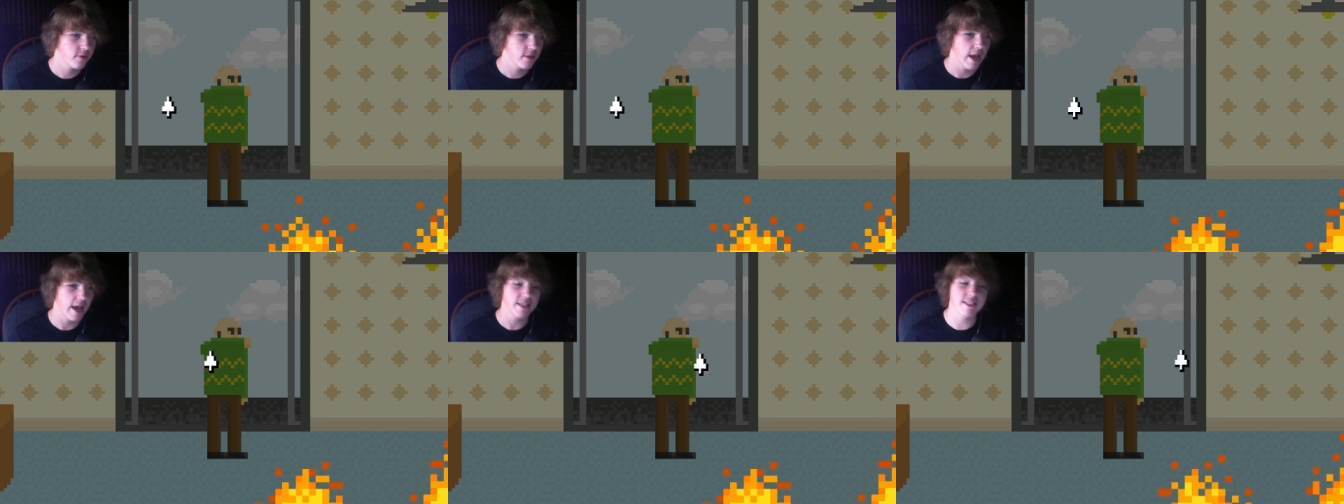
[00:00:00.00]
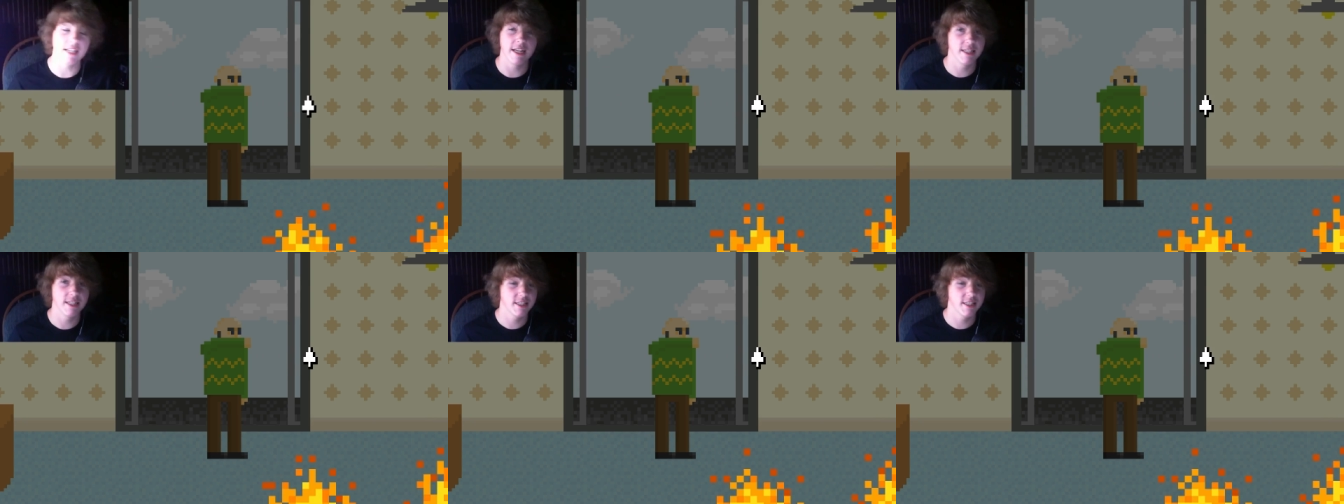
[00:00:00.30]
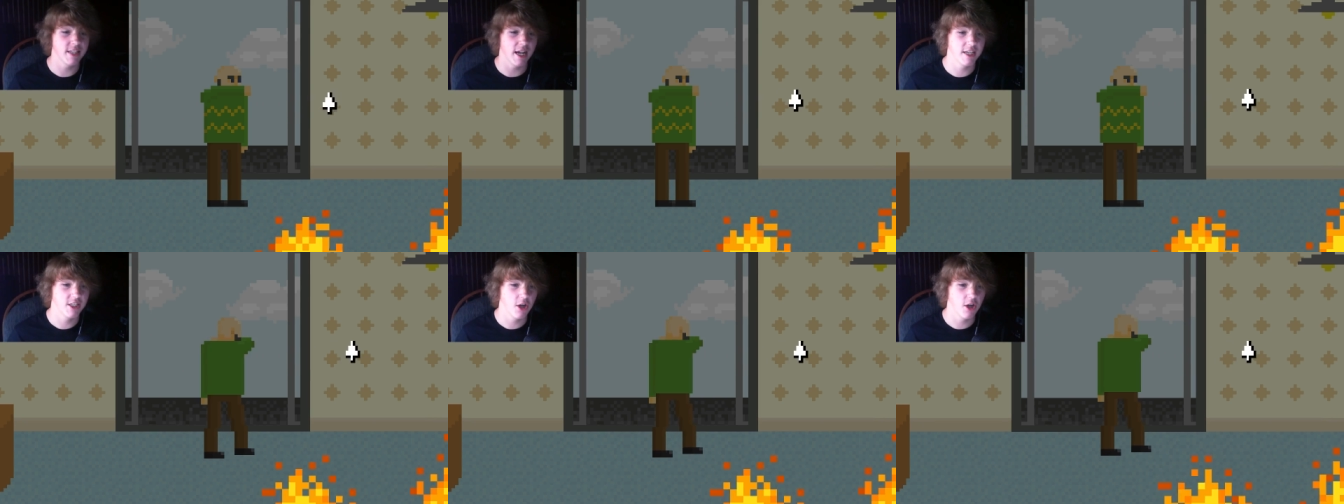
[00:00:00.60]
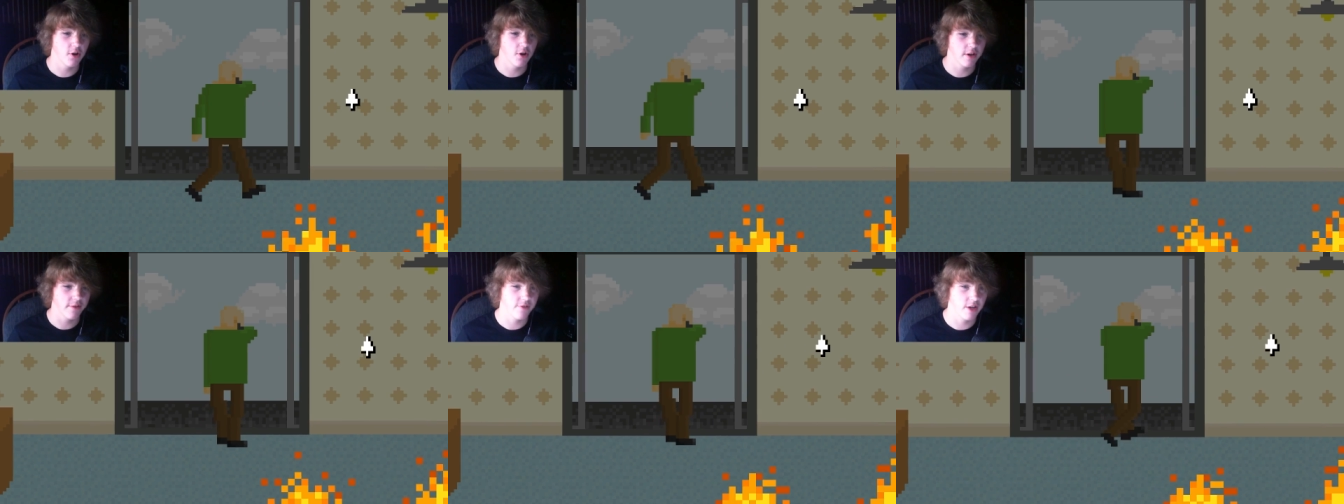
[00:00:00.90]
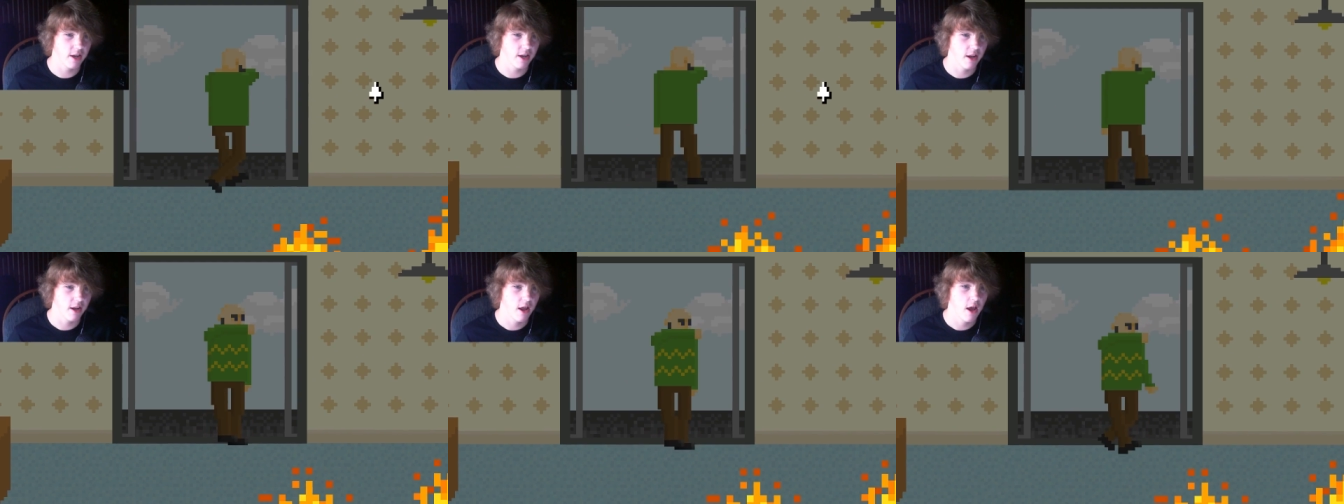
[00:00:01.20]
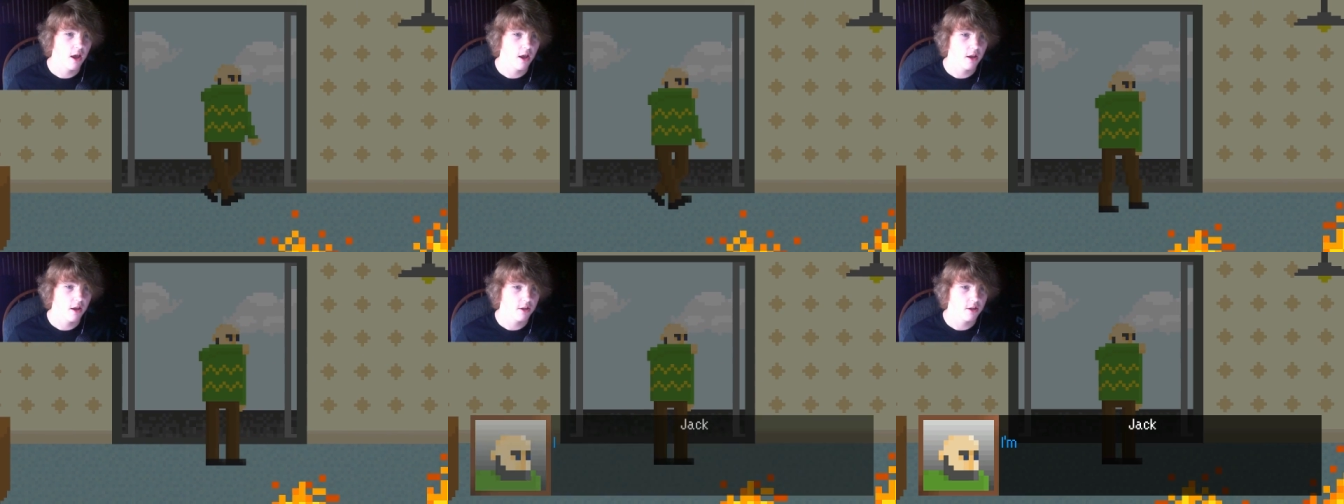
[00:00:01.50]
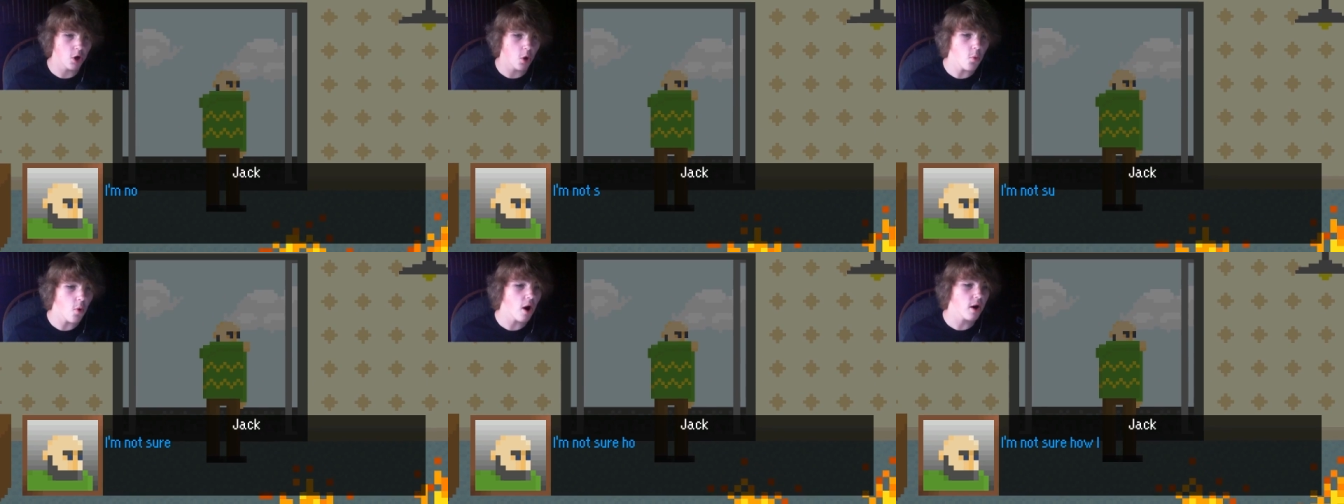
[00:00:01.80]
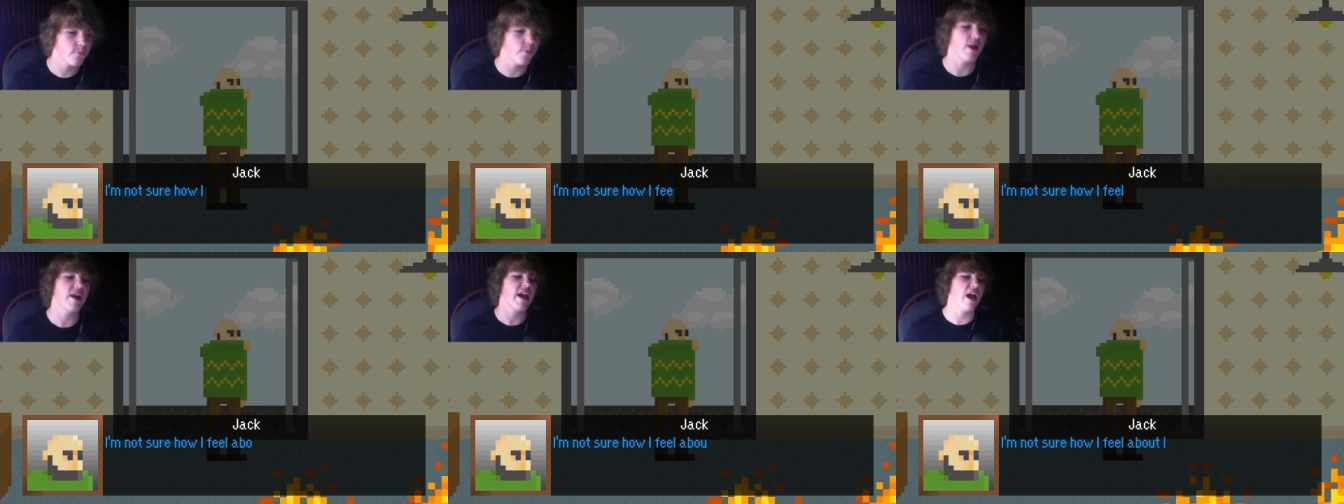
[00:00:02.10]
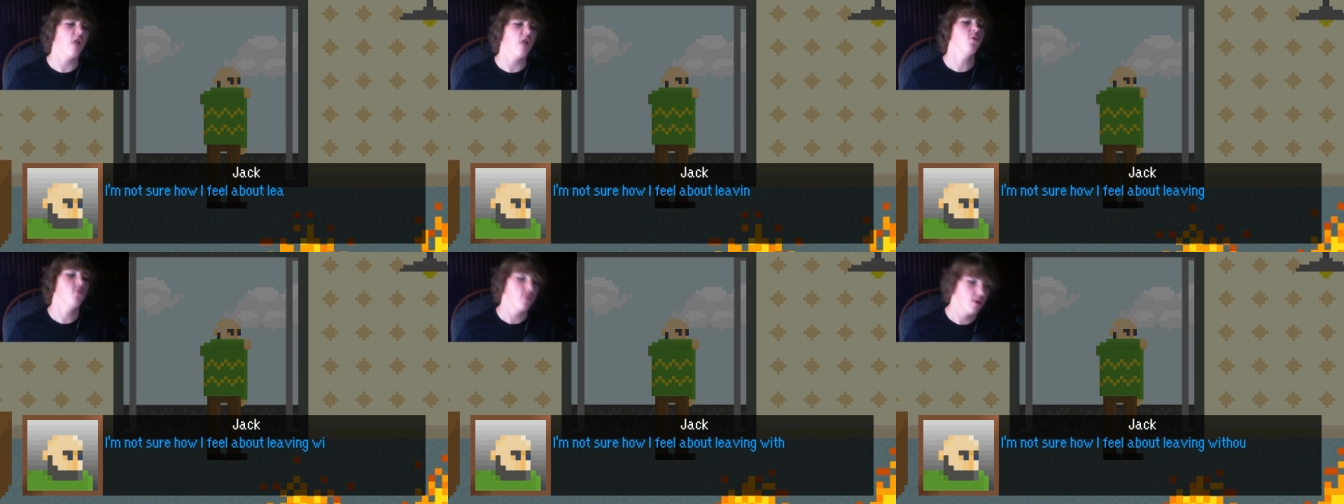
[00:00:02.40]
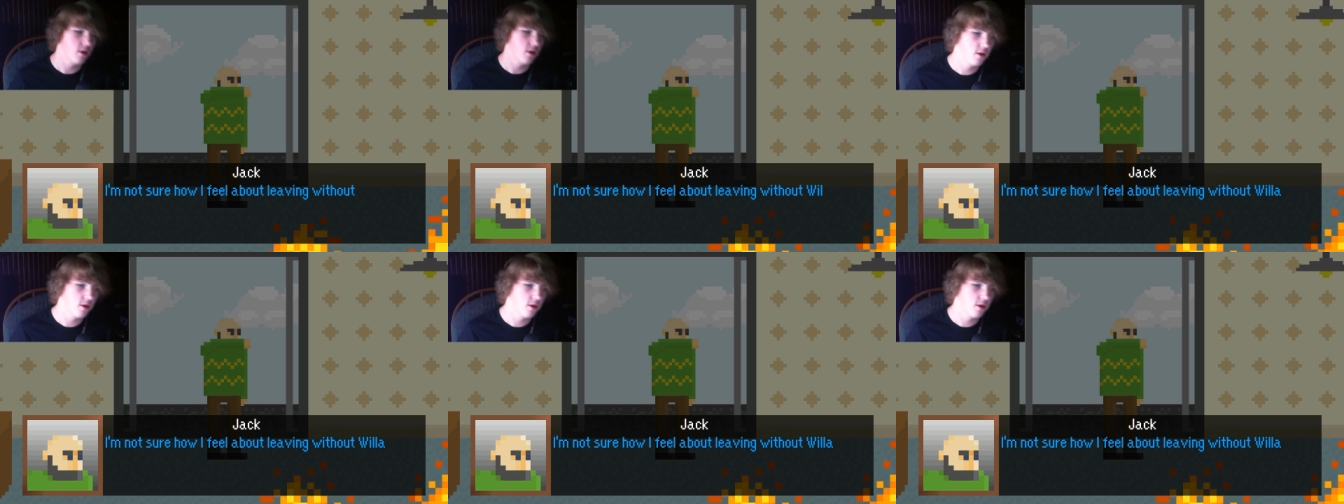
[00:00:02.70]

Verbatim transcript: That's an inside joke if you did. Don't walk back out.